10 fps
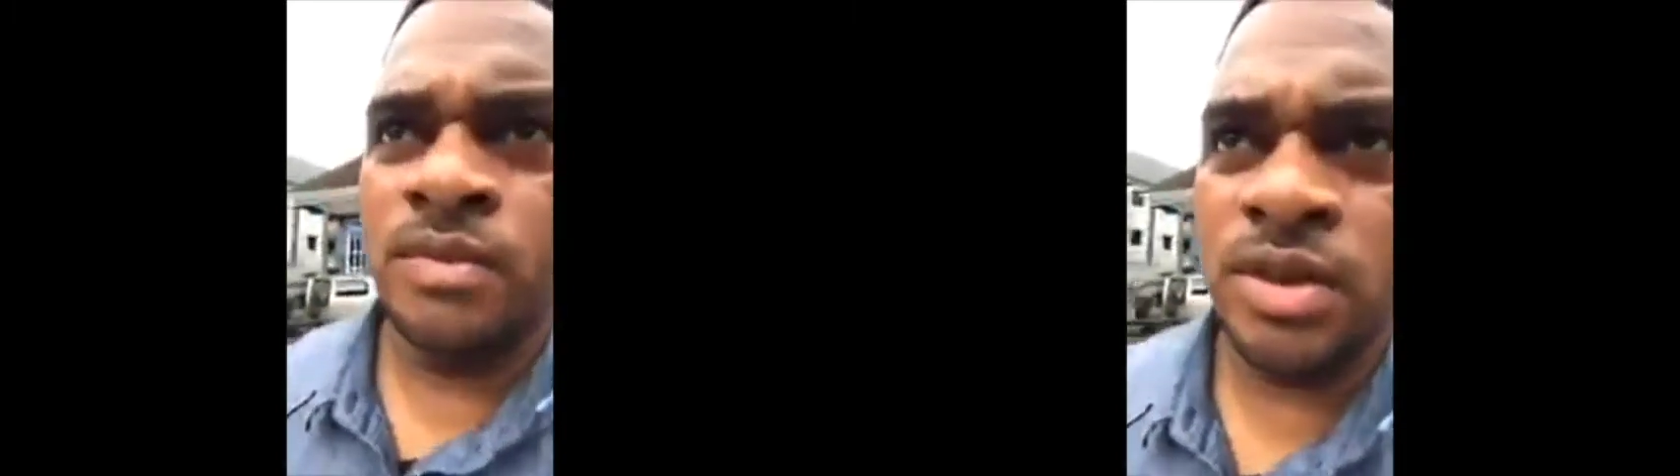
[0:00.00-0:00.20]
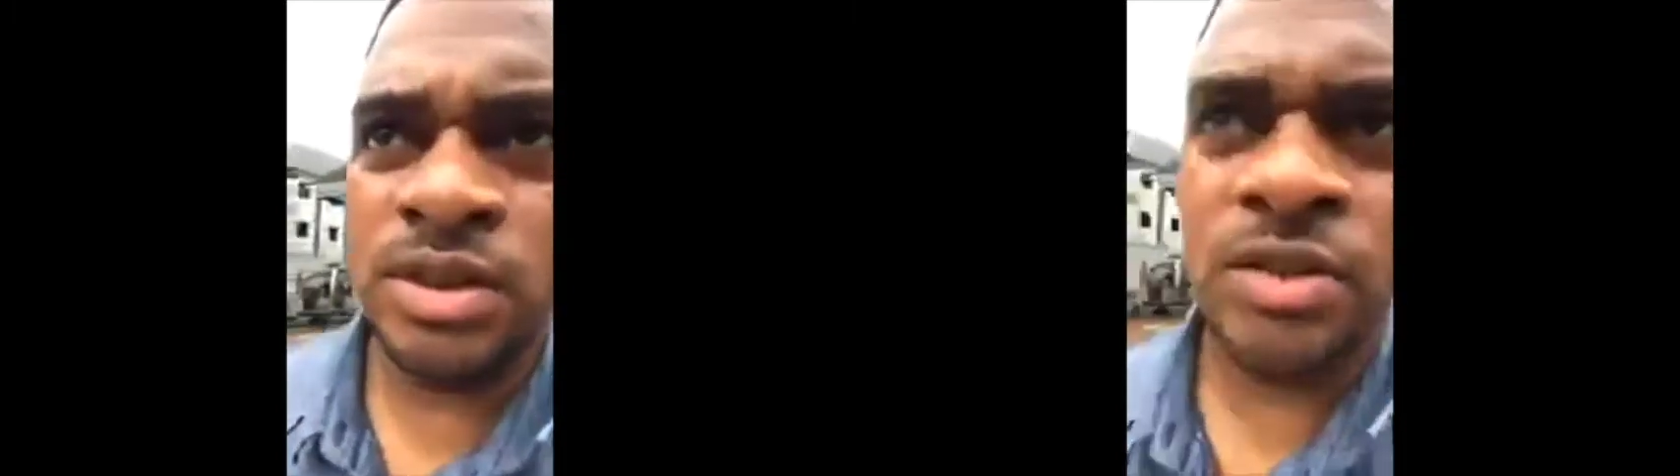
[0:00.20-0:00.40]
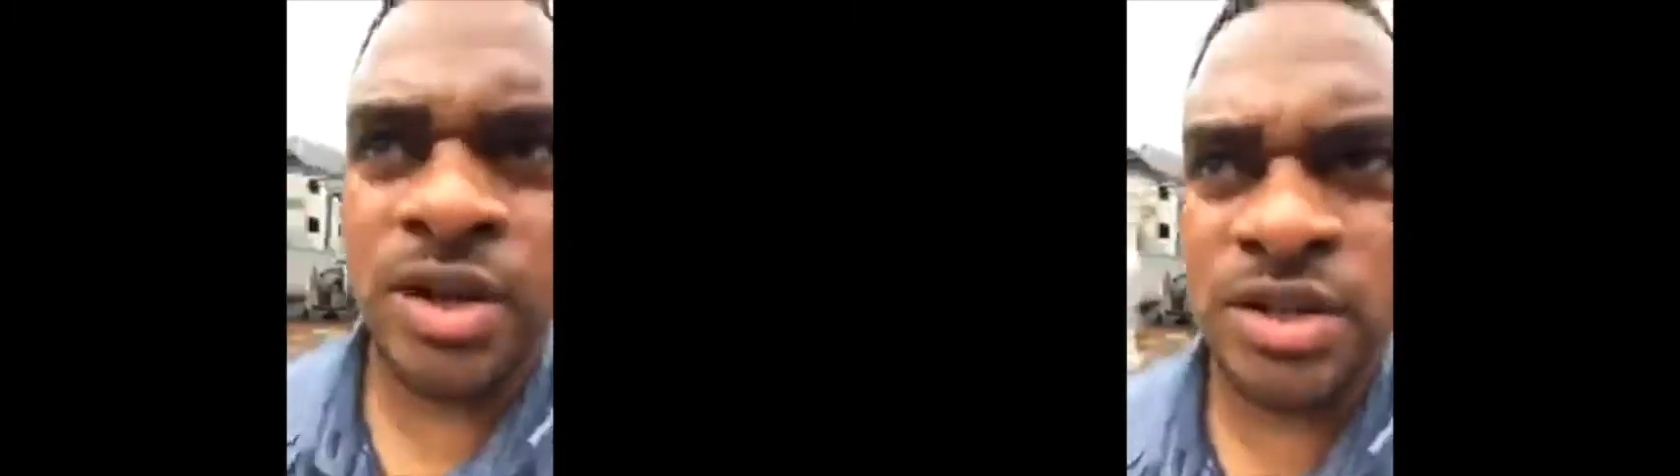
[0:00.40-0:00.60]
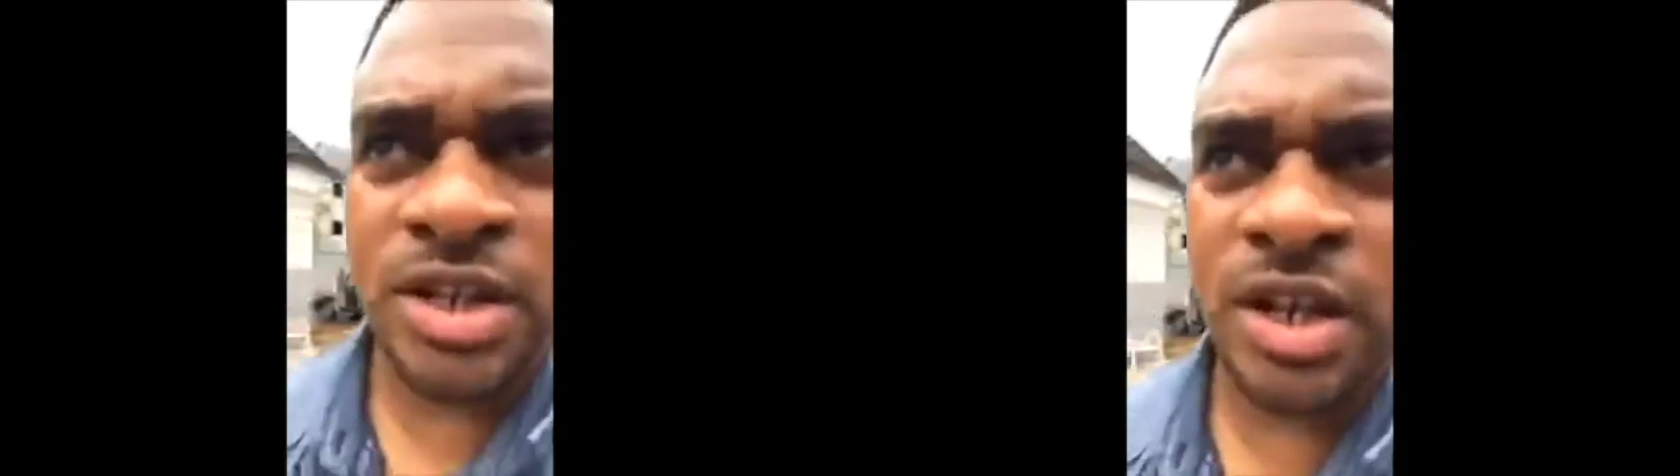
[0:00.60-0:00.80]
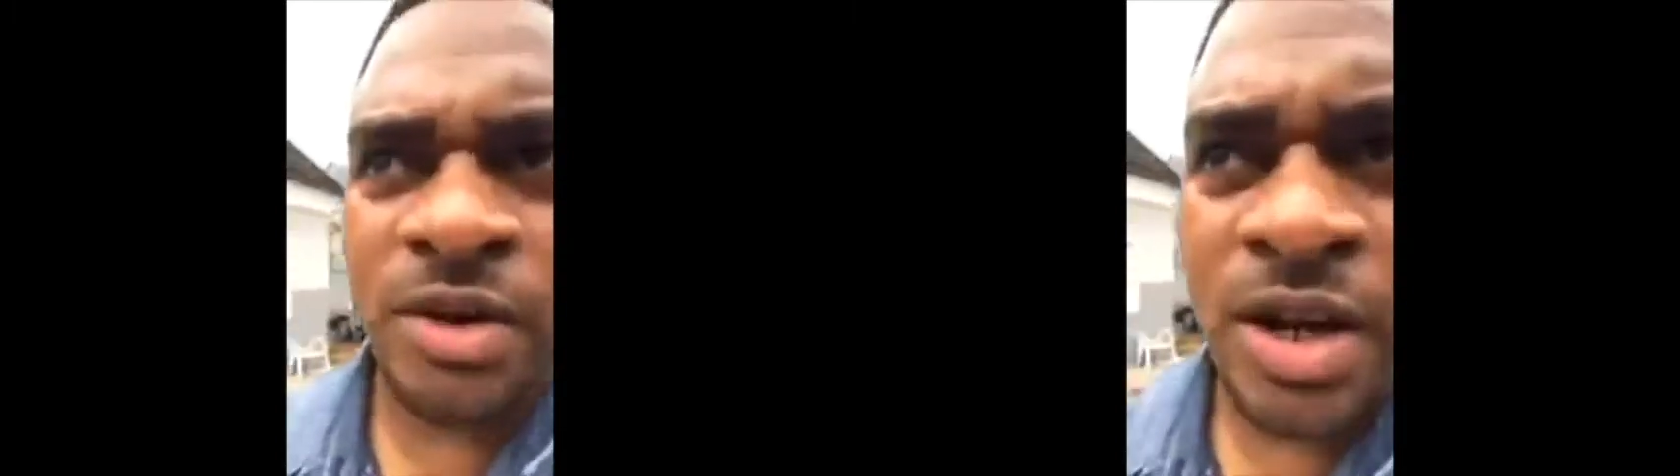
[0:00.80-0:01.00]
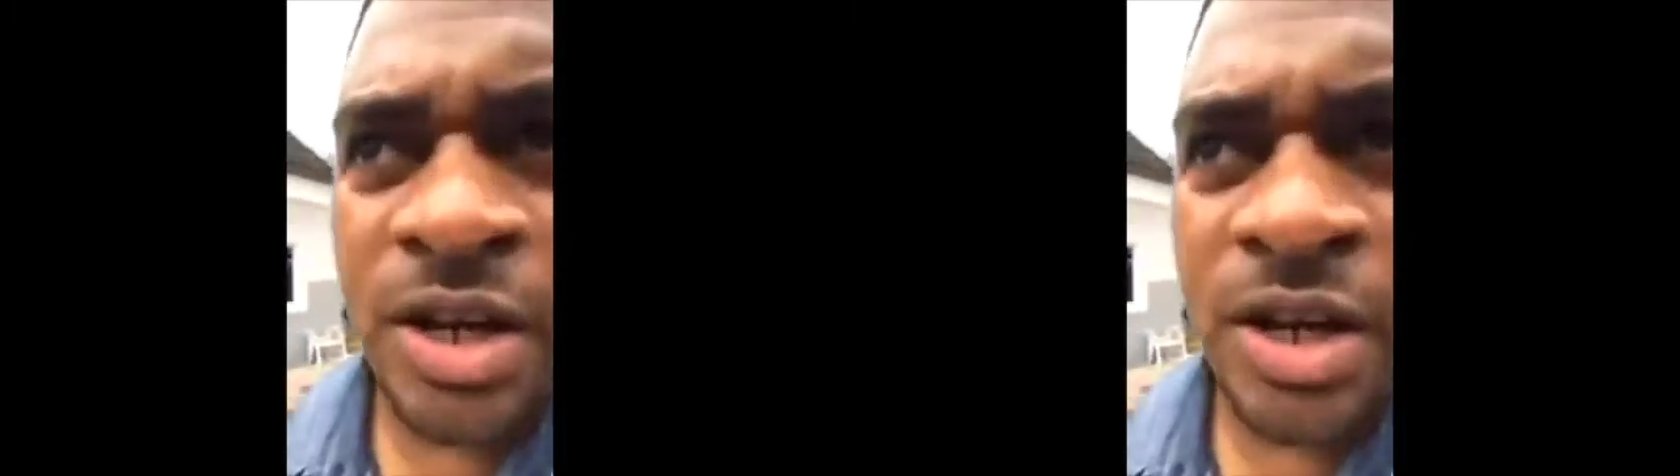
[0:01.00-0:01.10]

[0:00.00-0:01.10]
This crazy nigga right